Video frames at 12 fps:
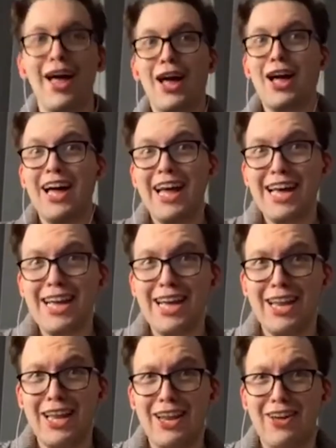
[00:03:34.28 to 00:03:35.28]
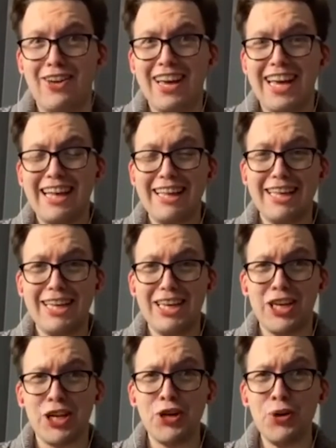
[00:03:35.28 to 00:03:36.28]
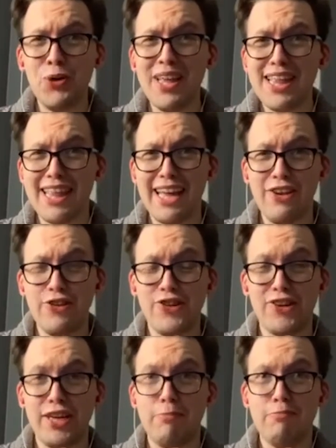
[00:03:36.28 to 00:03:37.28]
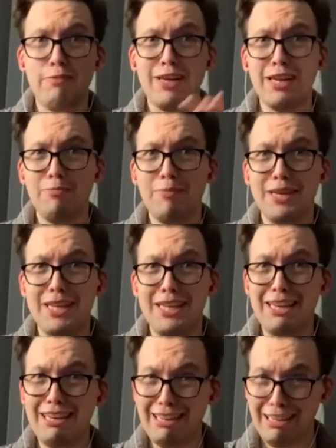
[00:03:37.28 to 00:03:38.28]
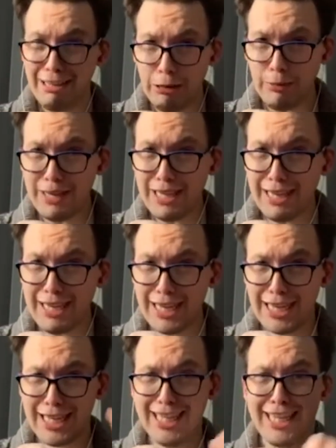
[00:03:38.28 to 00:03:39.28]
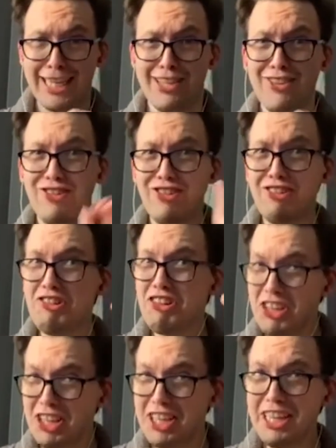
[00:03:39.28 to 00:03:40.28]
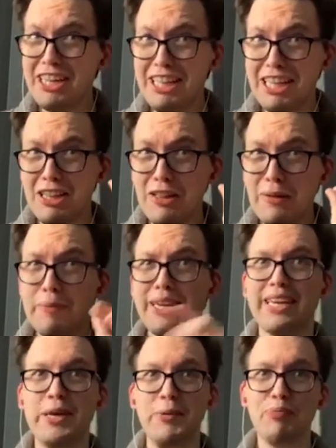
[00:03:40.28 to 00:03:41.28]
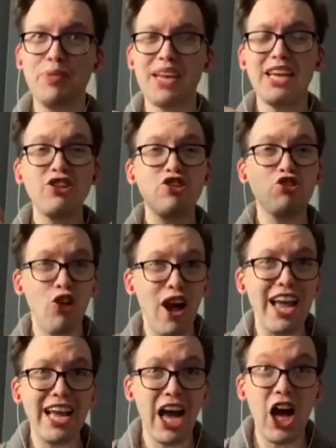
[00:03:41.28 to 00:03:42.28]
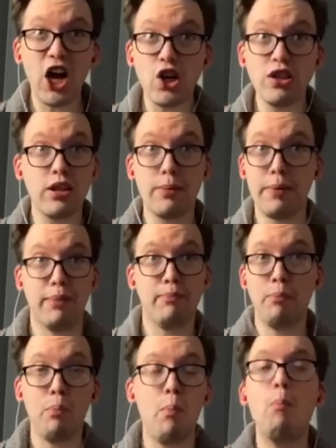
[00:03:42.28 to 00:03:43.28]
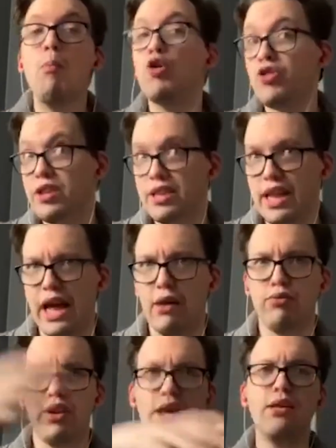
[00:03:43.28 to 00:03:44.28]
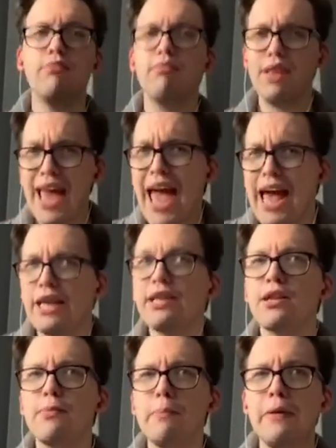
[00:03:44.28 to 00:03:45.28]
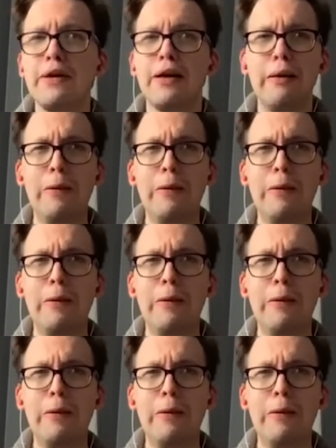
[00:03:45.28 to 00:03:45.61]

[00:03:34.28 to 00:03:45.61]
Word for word: I ain't gonna lie, uh, Koit's entry might be a little bit dated just a little bit. It's trying hard to be modern sounding, yes, but